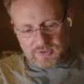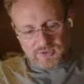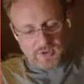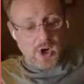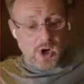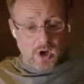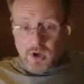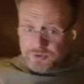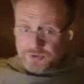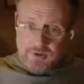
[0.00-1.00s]
has to
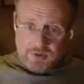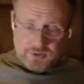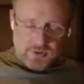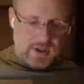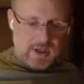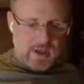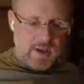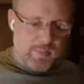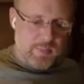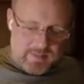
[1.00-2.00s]
call synchronously
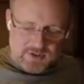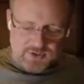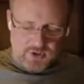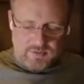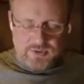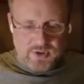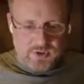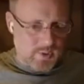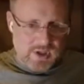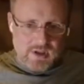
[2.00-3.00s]
the payment service
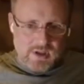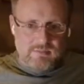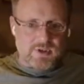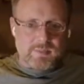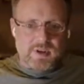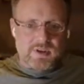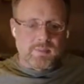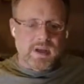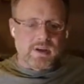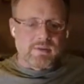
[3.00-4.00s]
because we need something to
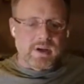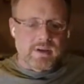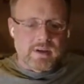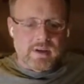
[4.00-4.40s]
get paid, right?